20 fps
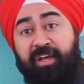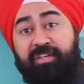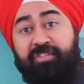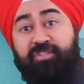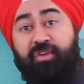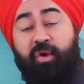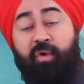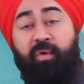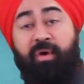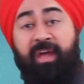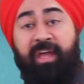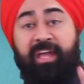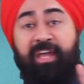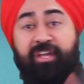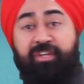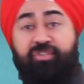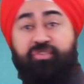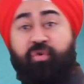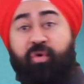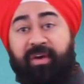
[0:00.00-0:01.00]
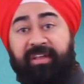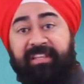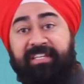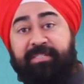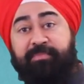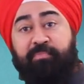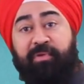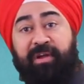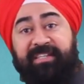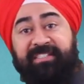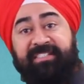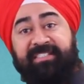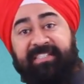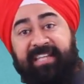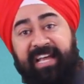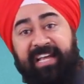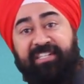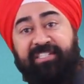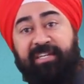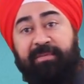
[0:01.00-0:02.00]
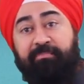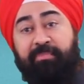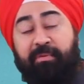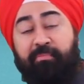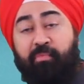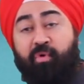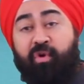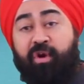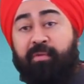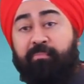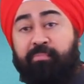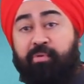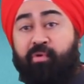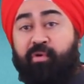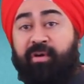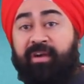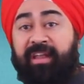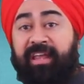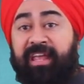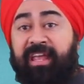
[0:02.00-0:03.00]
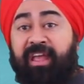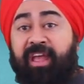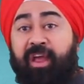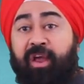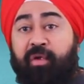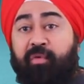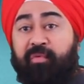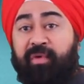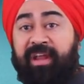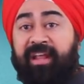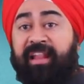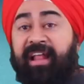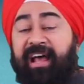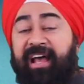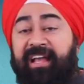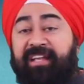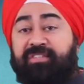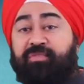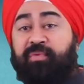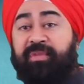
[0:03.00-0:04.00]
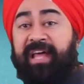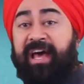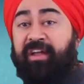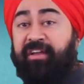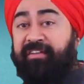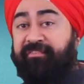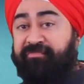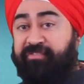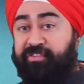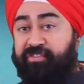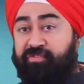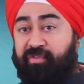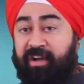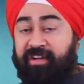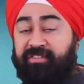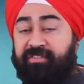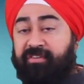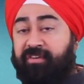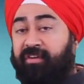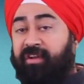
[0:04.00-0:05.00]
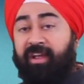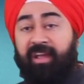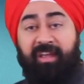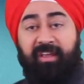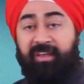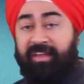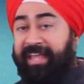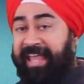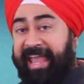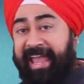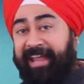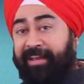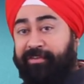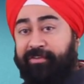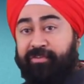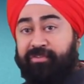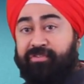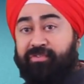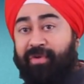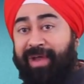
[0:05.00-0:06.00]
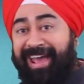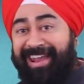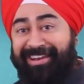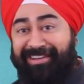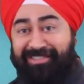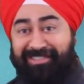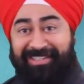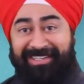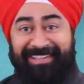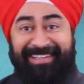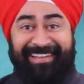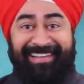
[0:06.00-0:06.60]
So enjoy this presentation, but more importantly, realize without infrastructure, you can't do strategy.